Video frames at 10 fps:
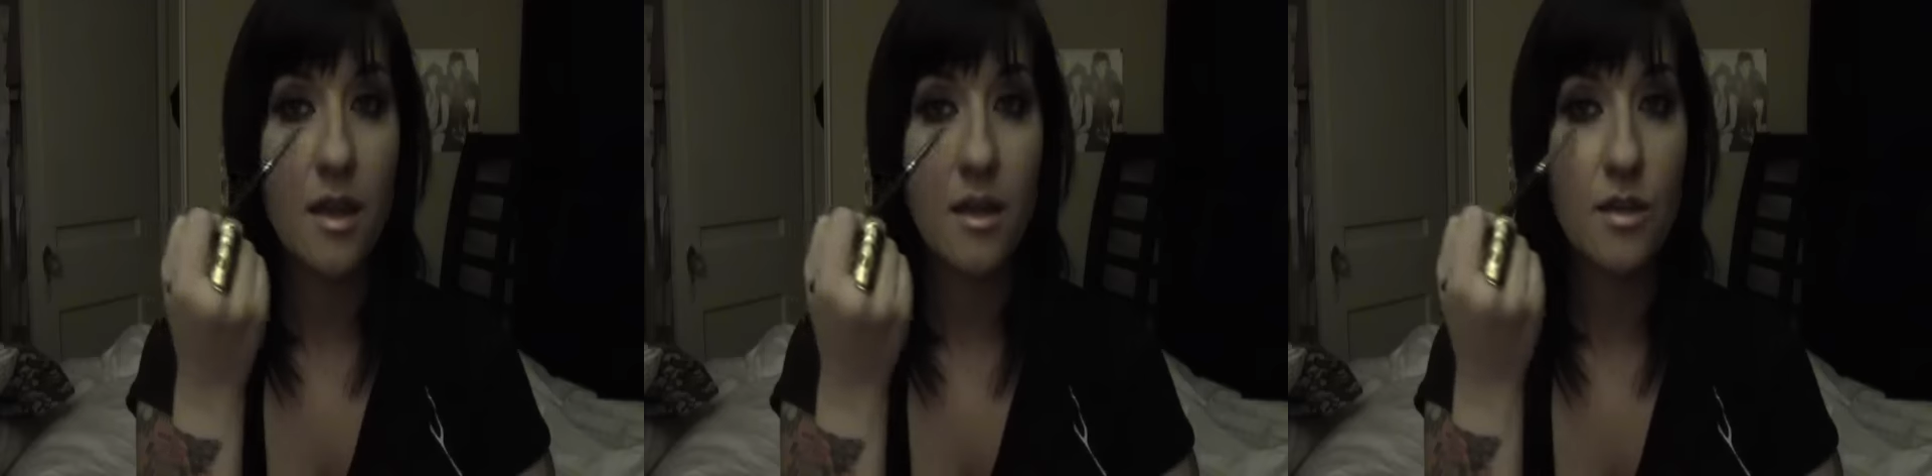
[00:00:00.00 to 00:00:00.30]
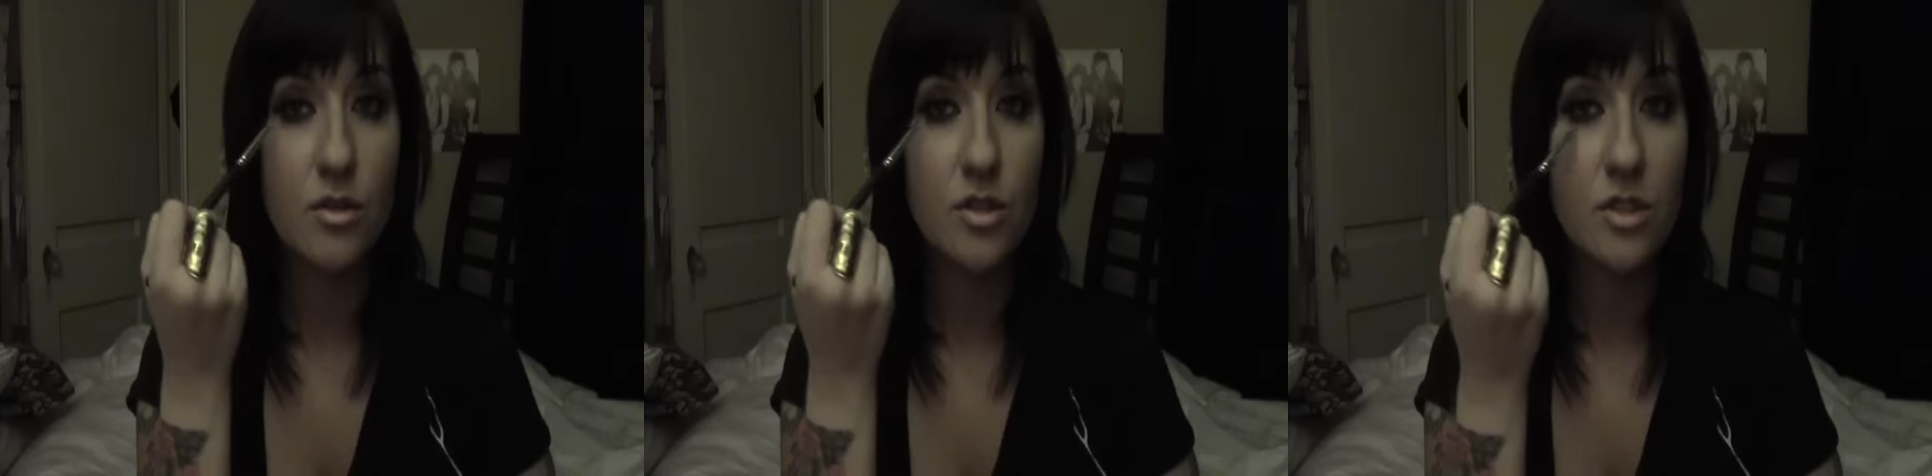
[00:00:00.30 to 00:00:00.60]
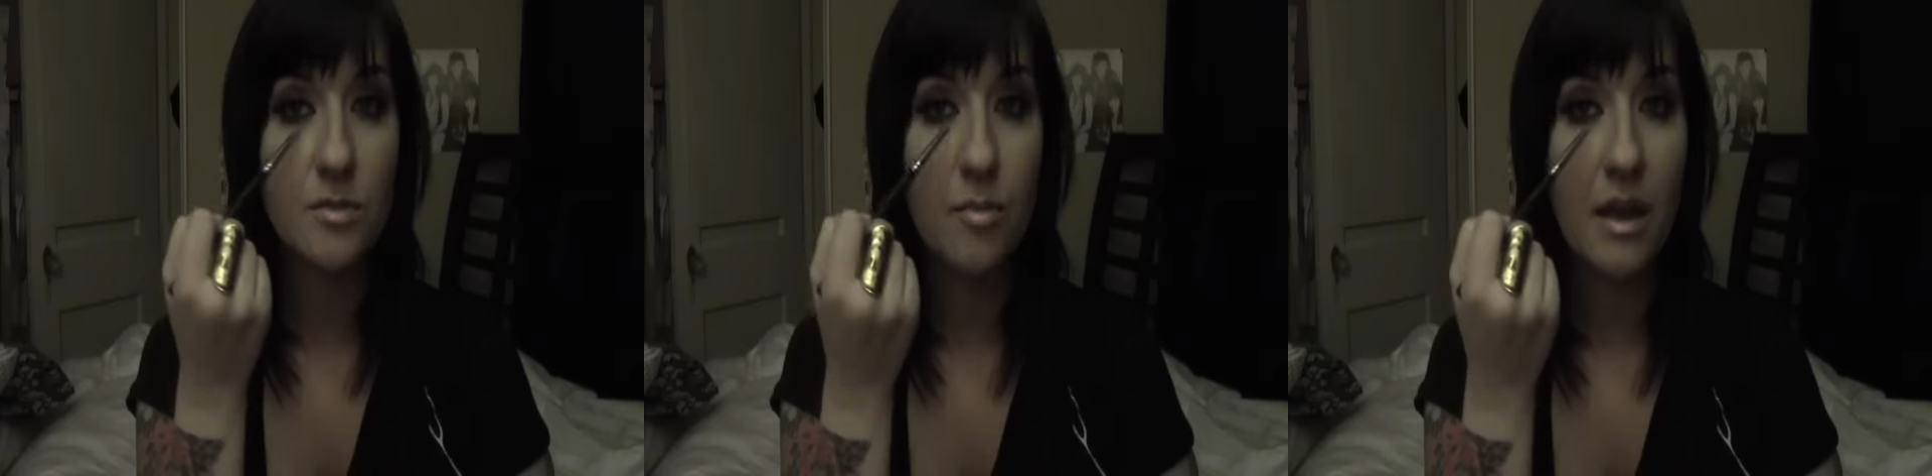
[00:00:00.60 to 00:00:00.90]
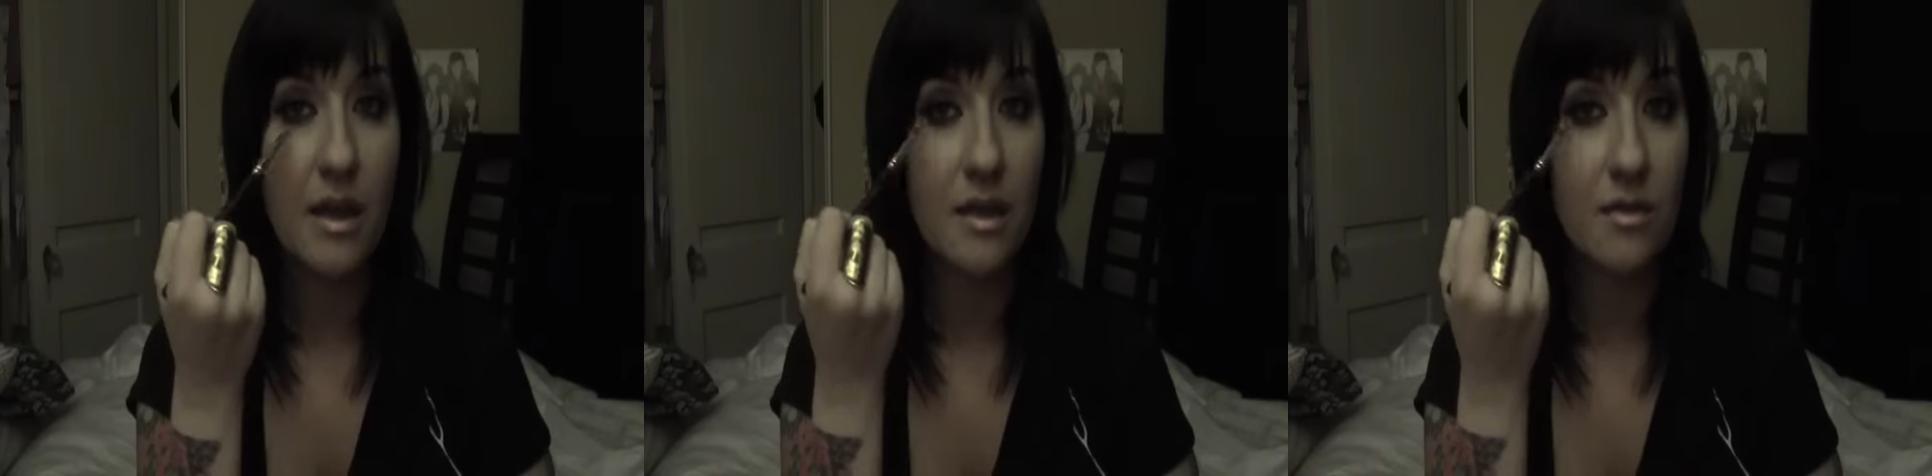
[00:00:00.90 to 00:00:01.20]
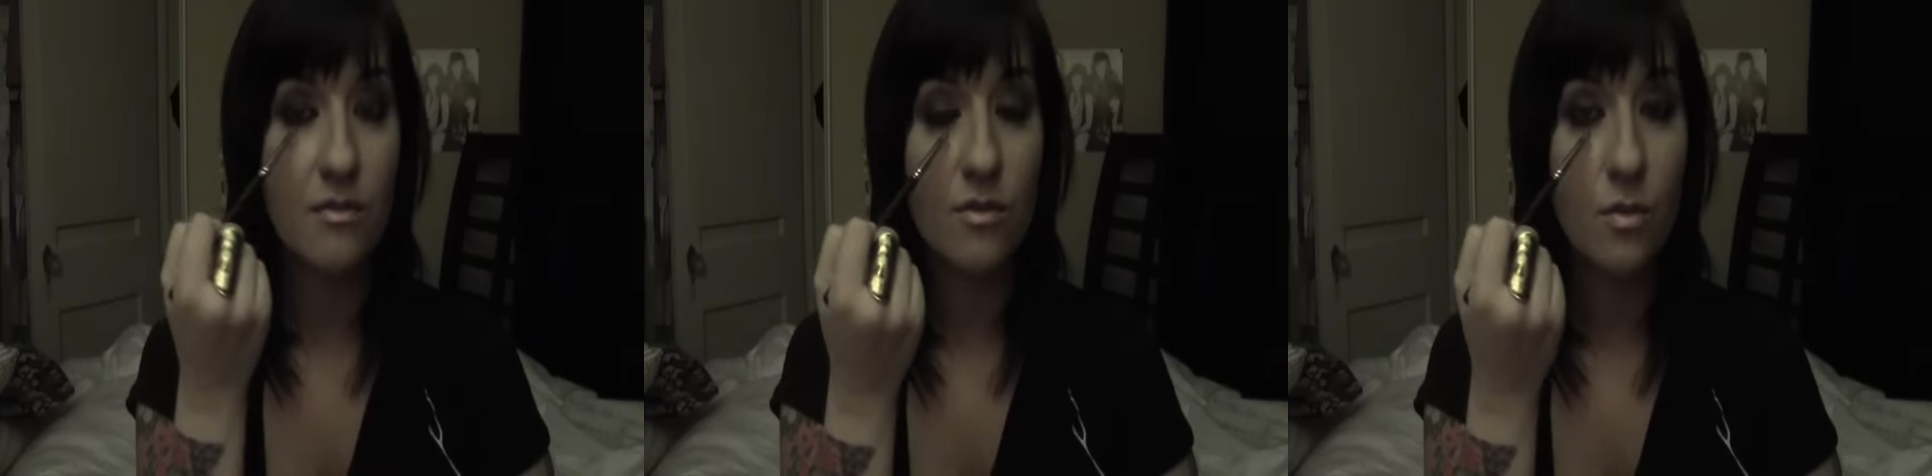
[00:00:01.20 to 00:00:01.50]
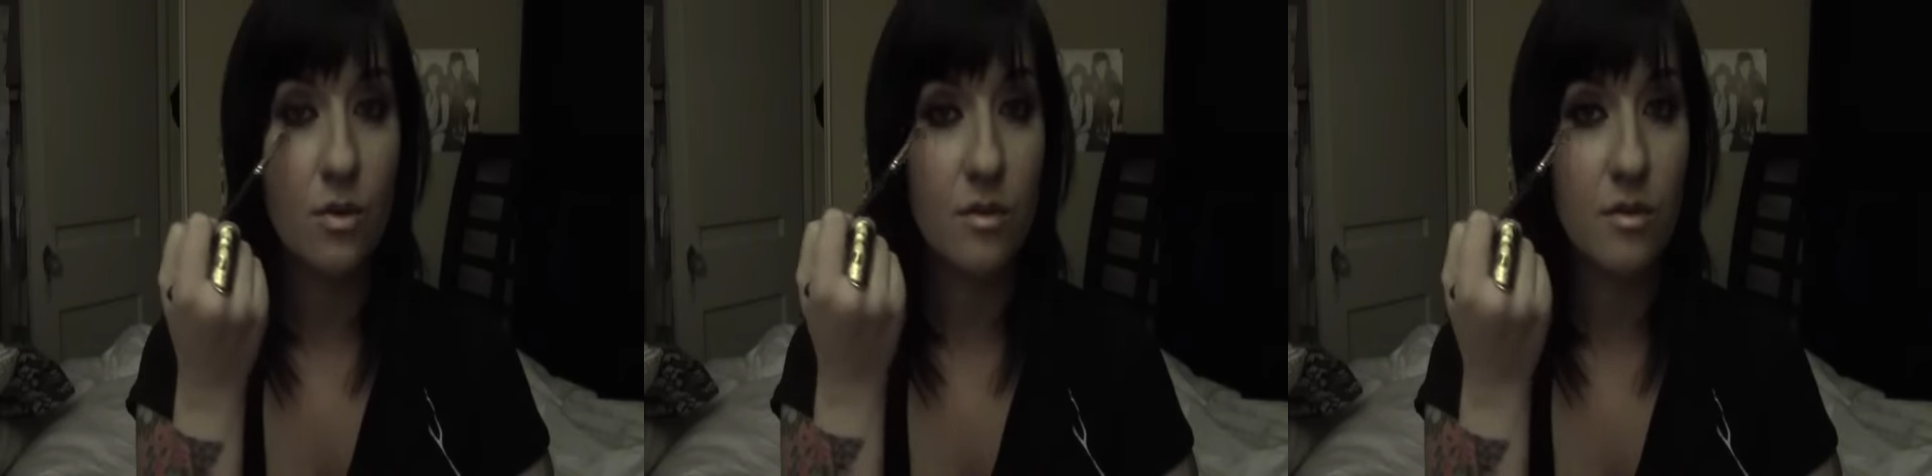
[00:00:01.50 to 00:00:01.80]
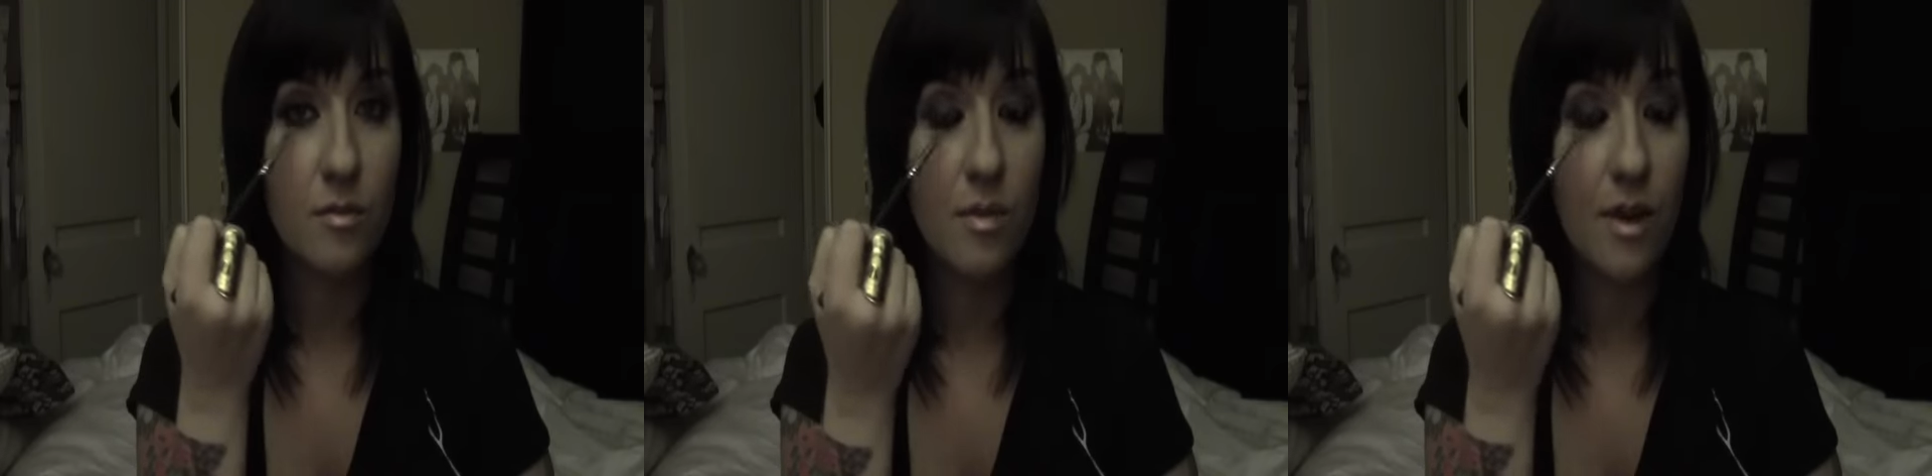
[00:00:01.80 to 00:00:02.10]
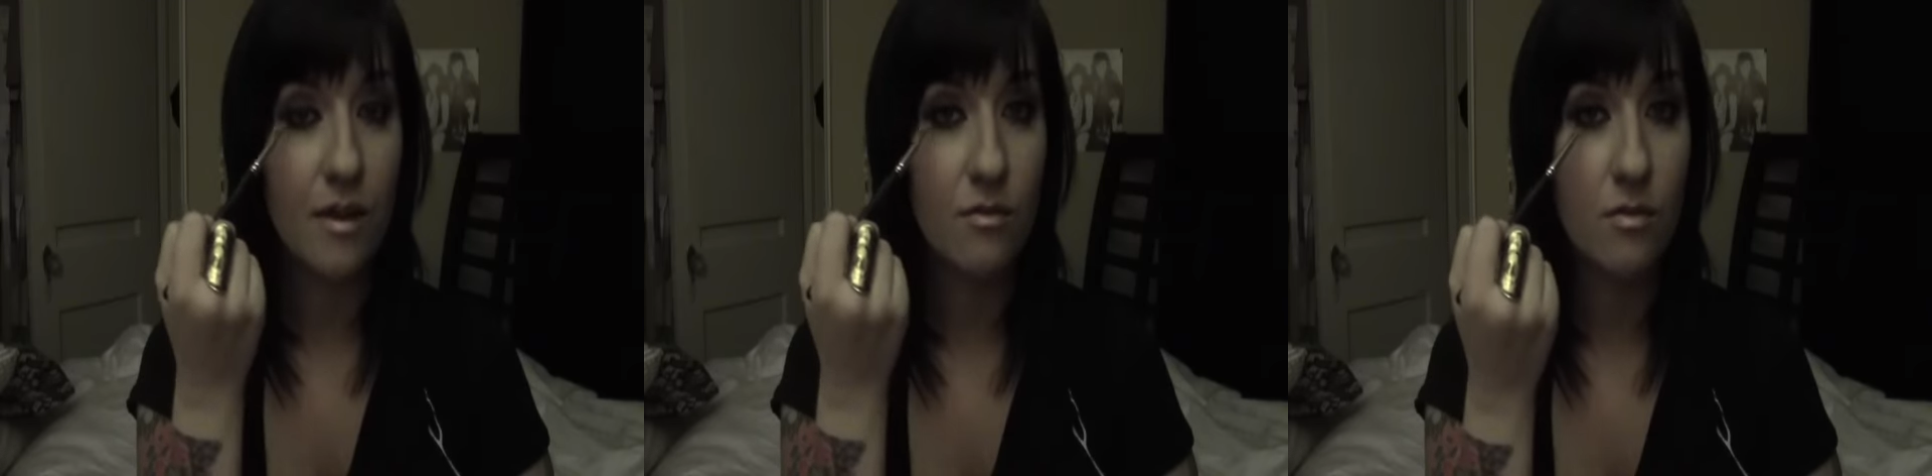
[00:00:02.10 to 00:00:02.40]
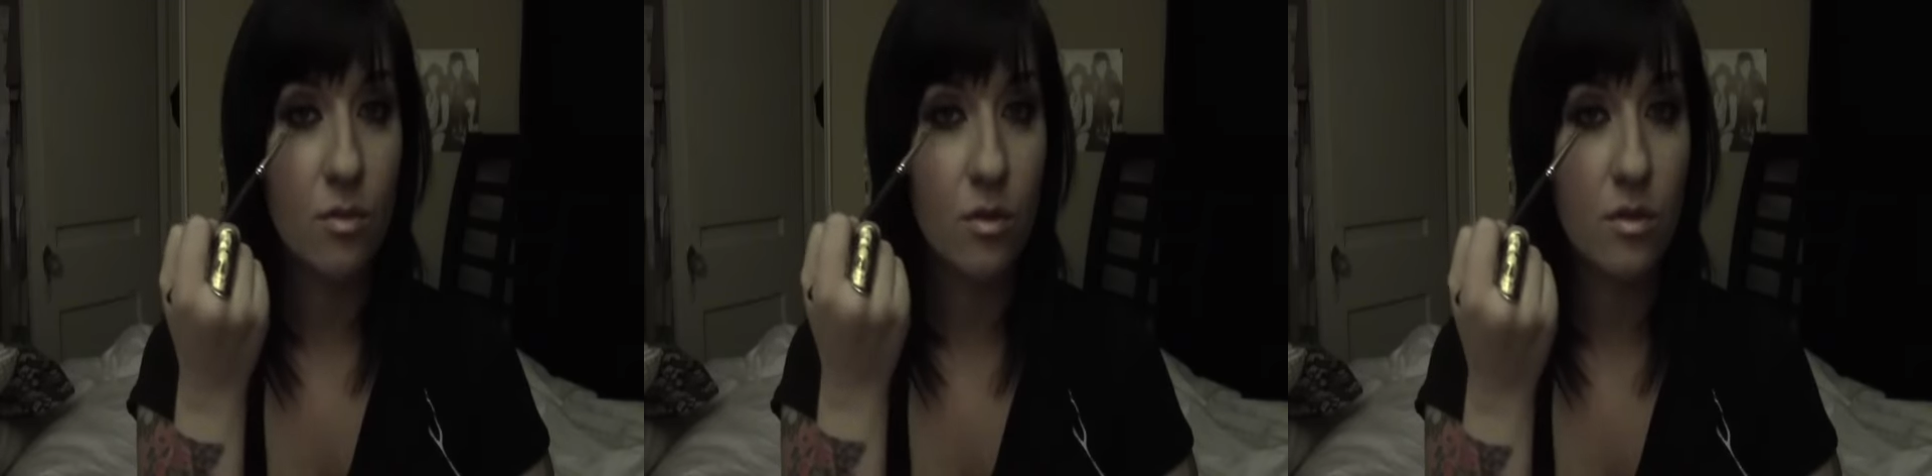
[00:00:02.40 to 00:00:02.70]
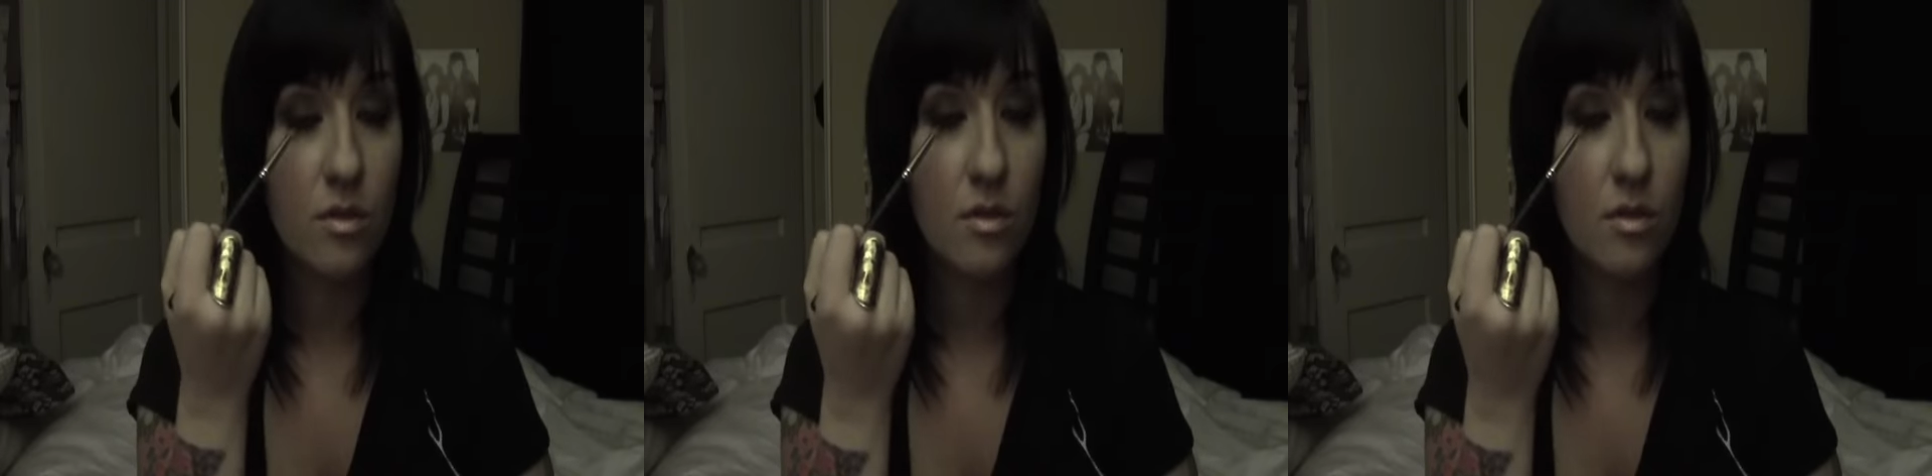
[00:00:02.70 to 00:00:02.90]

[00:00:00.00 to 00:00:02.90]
and you just back and forth and back and forth,